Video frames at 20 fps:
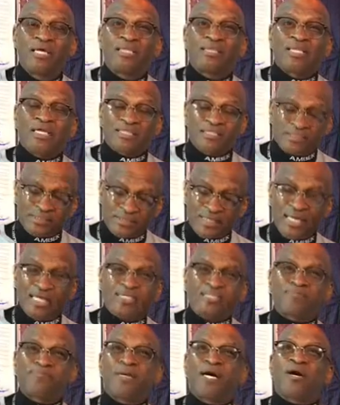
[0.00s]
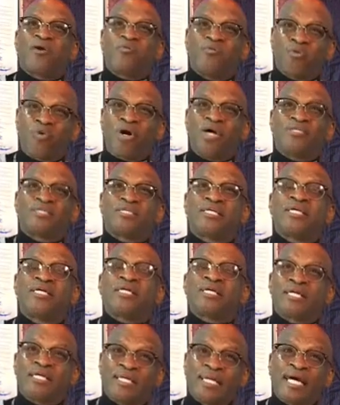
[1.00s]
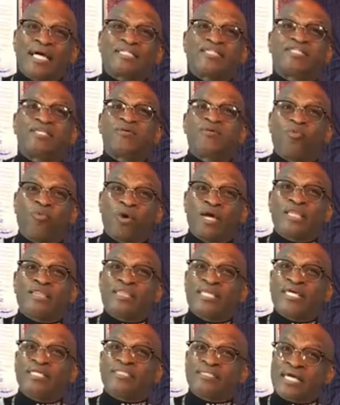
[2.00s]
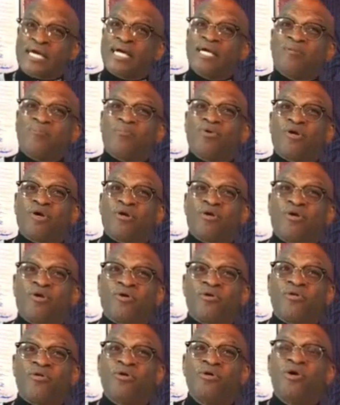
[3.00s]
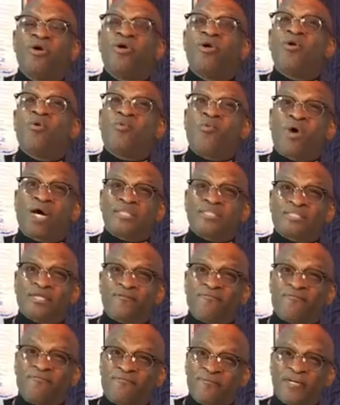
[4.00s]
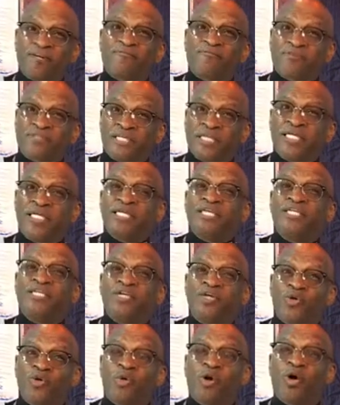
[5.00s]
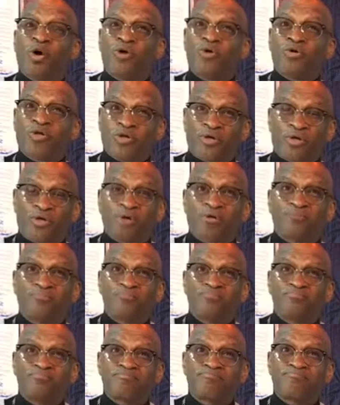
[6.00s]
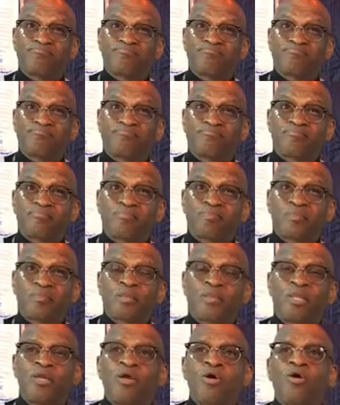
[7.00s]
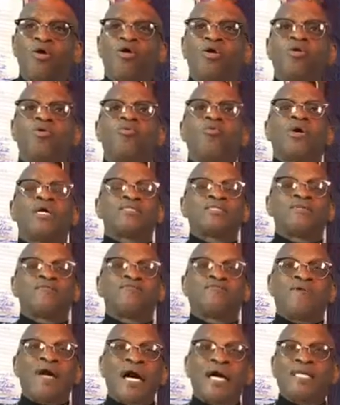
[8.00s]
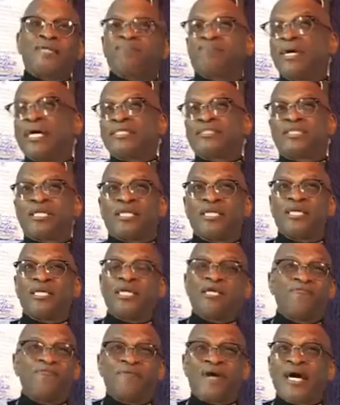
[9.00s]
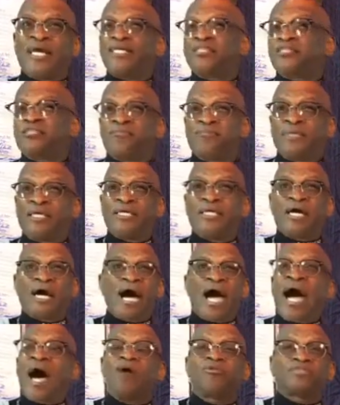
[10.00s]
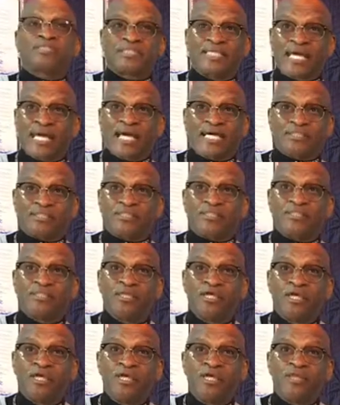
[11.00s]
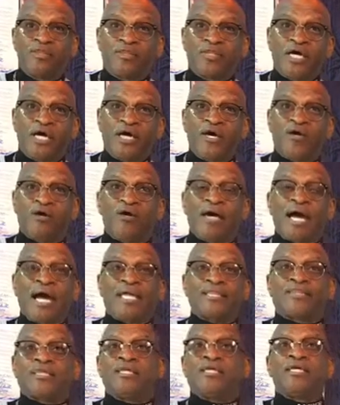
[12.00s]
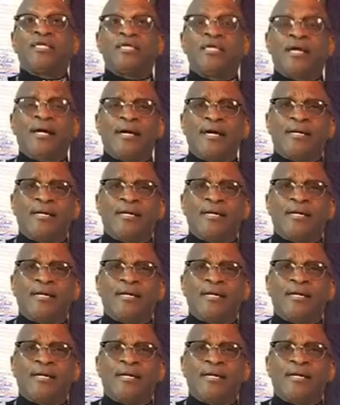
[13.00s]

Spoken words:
The suspect wanted in connection with this Amber Alert was a 15-year-old girl who was invited to be a house guest there at the,